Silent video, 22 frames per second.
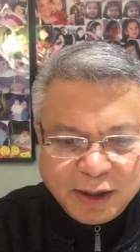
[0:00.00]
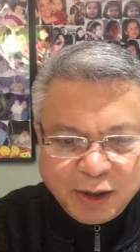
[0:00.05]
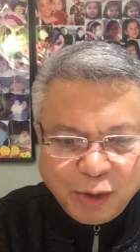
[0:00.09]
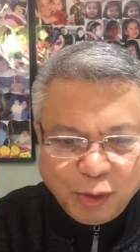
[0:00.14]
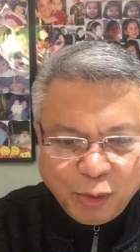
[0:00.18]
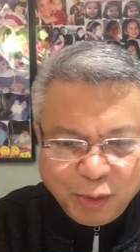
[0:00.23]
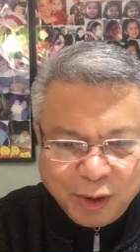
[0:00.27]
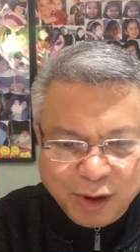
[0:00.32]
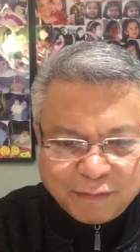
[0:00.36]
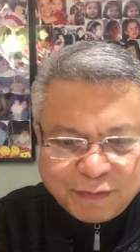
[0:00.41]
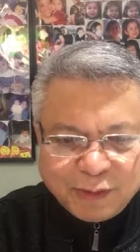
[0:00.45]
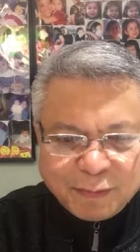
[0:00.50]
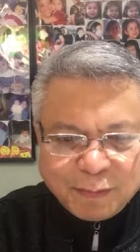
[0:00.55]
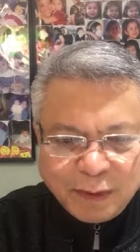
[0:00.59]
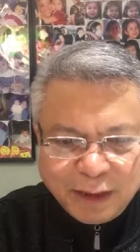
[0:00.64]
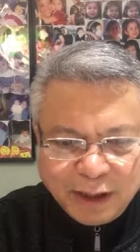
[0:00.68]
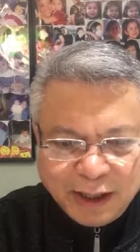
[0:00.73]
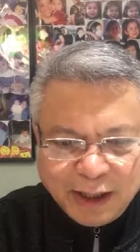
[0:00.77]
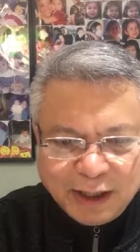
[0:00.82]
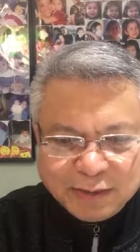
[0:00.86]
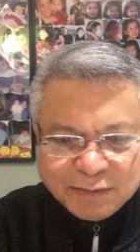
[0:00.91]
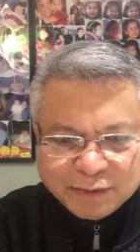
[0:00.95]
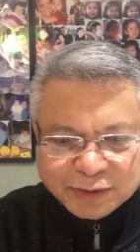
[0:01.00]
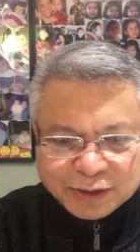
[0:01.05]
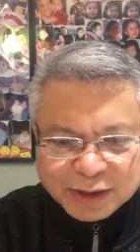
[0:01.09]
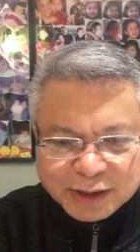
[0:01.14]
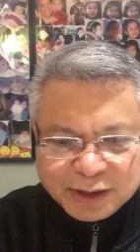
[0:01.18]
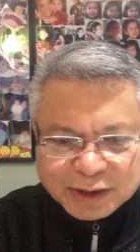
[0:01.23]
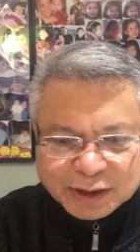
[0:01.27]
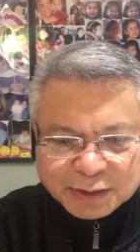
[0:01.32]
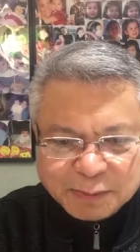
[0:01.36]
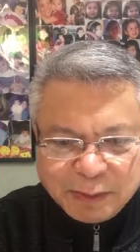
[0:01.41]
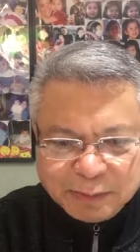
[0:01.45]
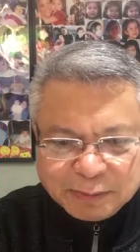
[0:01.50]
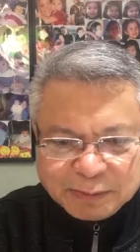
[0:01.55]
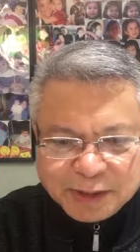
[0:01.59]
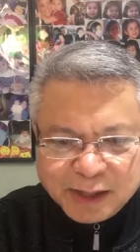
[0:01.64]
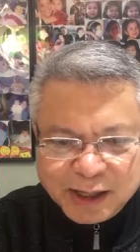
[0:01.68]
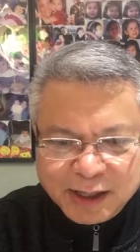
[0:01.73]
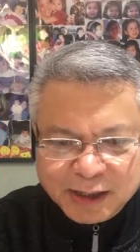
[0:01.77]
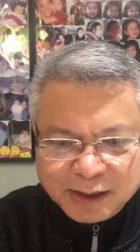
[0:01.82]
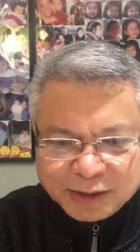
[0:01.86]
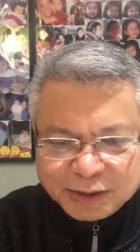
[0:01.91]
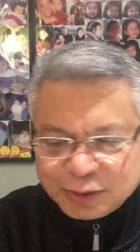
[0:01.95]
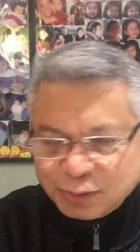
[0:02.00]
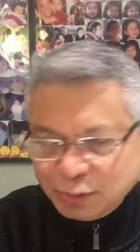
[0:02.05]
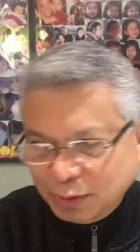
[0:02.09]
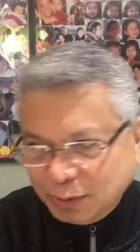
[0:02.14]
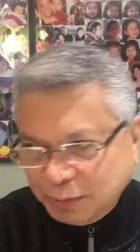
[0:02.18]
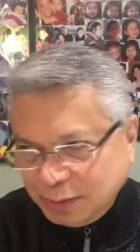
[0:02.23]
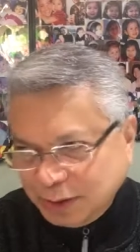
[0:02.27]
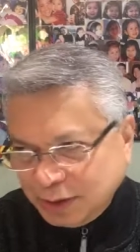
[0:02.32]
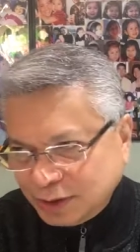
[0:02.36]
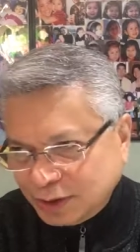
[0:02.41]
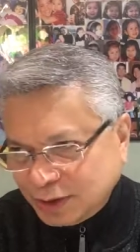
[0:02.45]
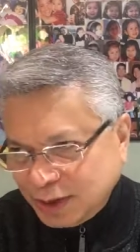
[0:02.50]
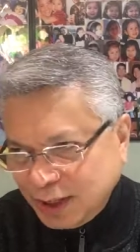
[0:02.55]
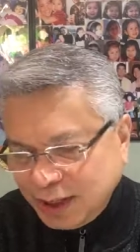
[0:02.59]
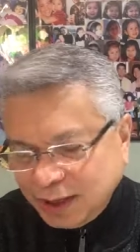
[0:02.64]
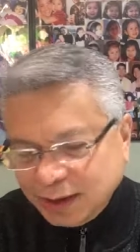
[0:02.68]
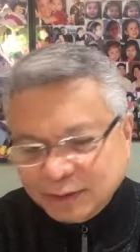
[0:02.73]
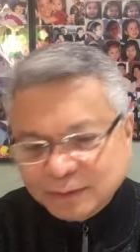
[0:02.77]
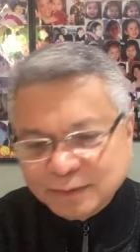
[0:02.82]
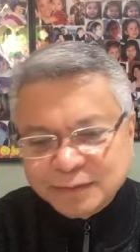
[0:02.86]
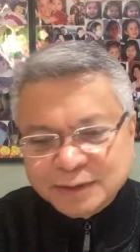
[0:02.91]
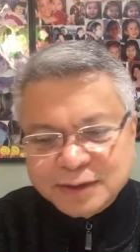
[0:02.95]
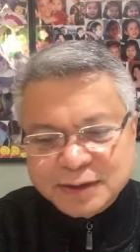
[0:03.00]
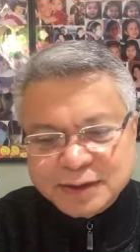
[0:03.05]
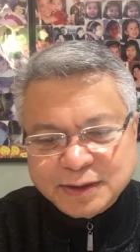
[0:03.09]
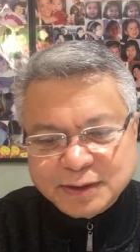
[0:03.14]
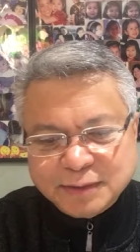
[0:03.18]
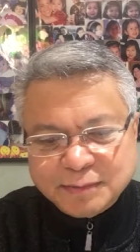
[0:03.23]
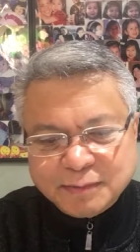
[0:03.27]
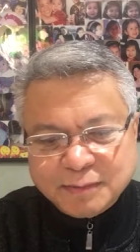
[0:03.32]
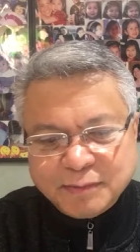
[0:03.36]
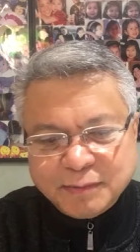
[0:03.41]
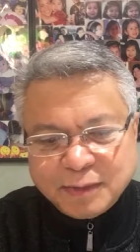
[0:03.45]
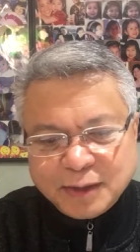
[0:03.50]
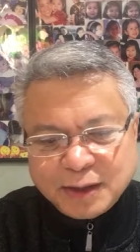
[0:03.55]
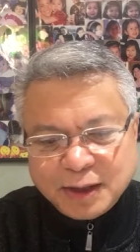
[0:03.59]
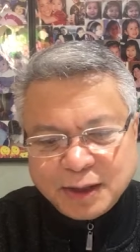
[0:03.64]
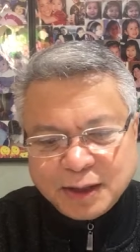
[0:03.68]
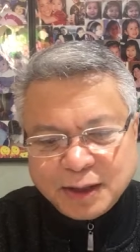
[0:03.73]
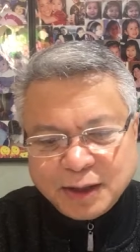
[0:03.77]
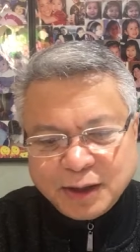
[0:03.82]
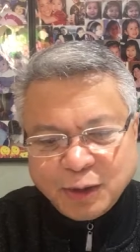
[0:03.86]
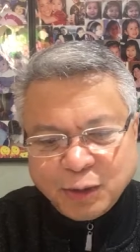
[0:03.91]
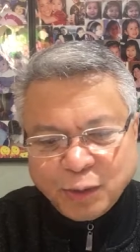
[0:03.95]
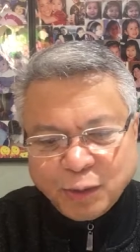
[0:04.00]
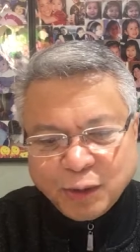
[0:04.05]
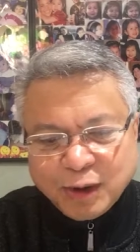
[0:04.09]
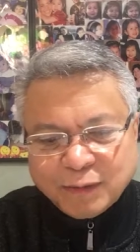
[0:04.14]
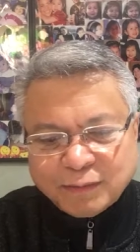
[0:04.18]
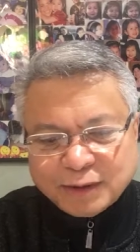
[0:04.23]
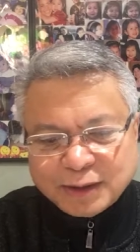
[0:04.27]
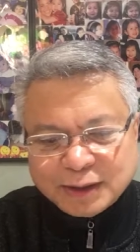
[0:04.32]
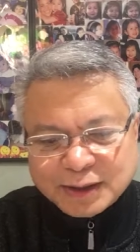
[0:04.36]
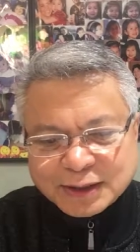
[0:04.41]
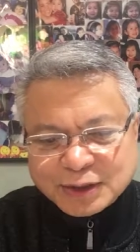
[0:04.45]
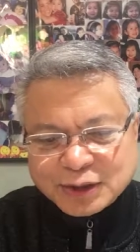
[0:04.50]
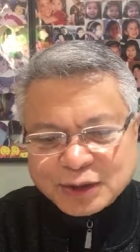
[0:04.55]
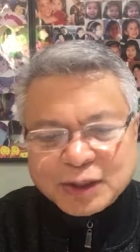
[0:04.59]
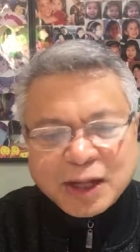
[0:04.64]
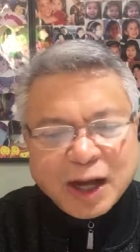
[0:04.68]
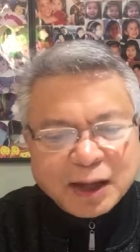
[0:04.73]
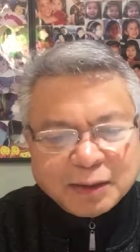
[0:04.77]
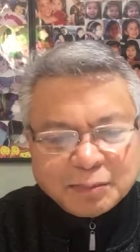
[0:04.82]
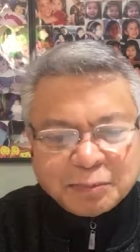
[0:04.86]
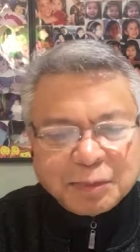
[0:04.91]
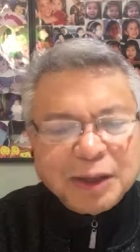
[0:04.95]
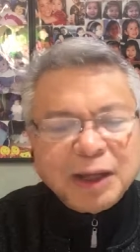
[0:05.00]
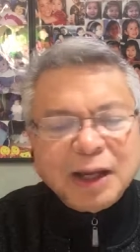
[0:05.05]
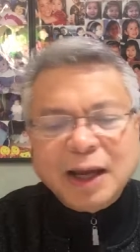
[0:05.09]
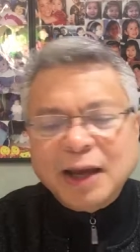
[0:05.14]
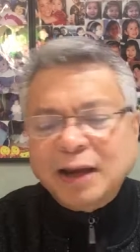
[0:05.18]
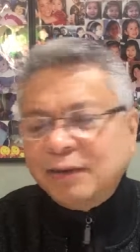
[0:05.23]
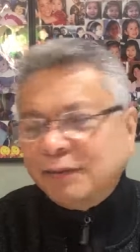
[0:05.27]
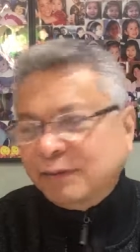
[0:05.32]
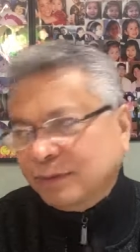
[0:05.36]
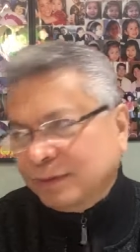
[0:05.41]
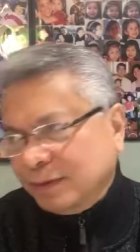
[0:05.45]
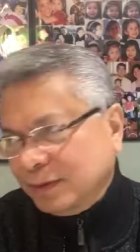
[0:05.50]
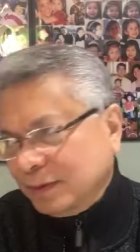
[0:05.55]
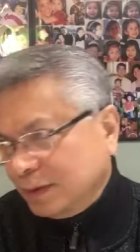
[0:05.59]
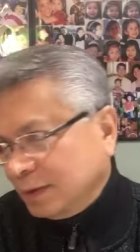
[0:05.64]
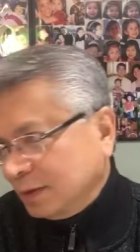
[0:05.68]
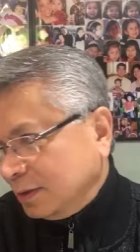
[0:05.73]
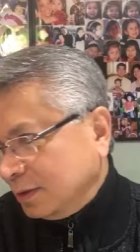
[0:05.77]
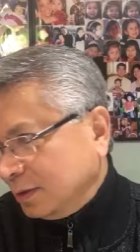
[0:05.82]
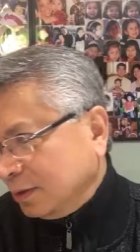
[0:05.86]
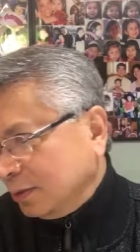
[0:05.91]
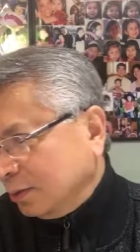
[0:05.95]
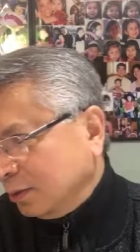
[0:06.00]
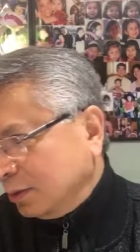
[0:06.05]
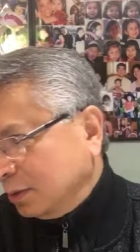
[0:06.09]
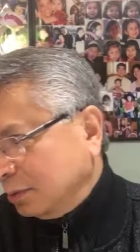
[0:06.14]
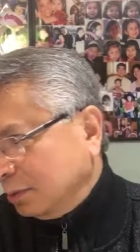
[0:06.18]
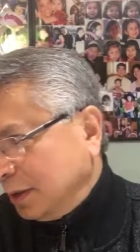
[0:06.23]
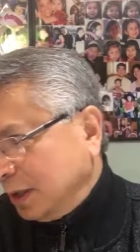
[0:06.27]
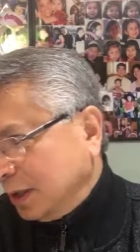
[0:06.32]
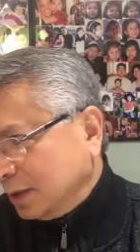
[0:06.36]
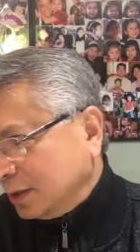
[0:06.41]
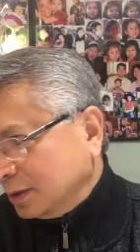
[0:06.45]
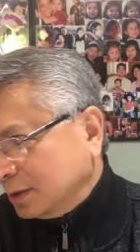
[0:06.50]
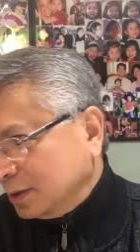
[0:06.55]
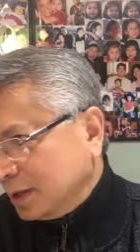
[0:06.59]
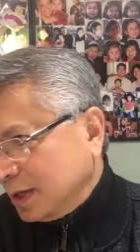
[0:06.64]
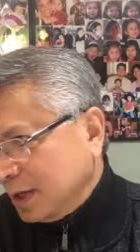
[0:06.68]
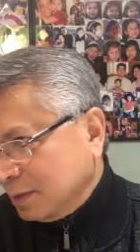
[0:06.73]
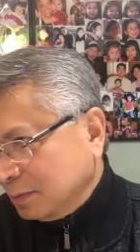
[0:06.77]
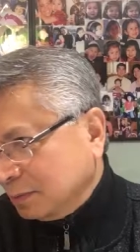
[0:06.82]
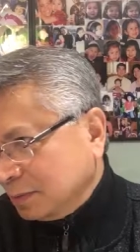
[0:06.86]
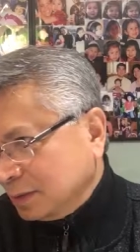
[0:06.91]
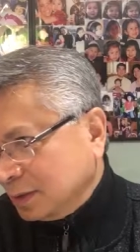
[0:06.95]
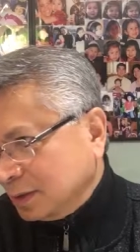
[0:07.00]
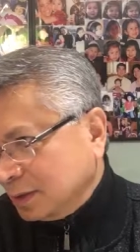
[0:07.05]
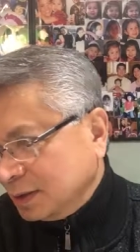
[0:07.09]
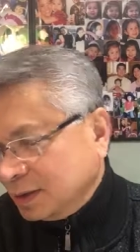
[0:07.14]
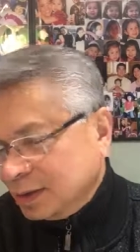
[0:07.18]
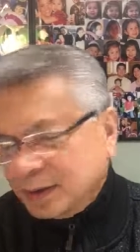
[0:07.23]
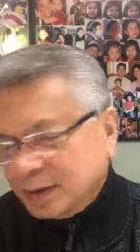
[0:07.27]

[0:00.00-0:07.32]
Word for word: Whoever believes and is baptized will be saved. Whoever does not believe will be condemned.